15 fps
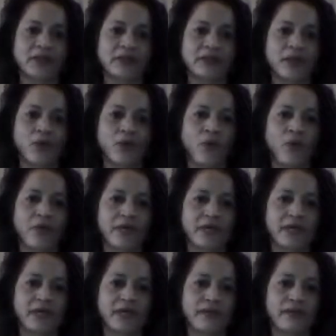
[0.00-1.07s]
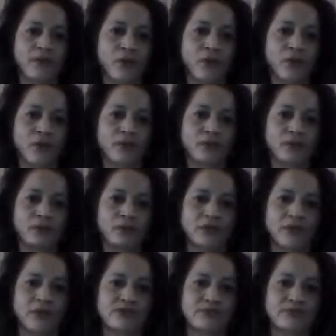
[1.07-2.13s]
The OEO
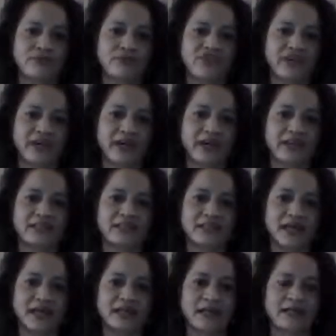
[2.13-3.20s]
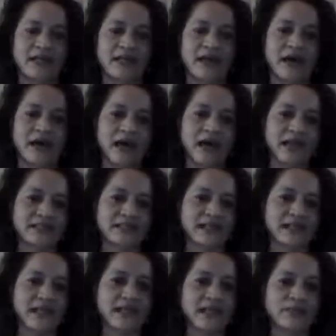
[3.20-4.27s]
launched Project Head Start as an
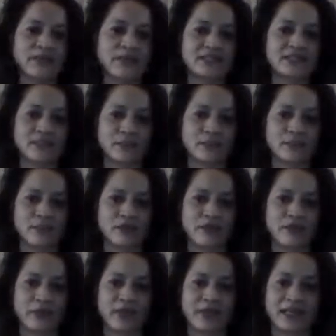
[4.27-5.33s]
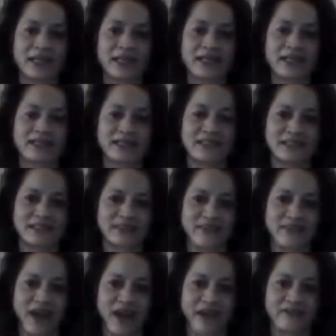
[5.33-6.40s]
8-week summer program in
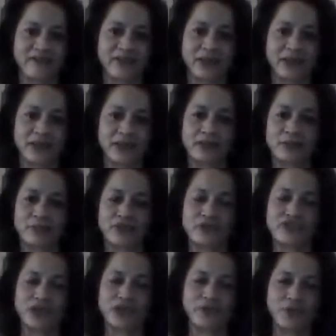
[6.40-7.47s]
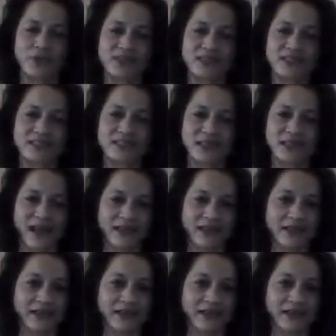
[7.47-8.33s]
1965. The project was designed to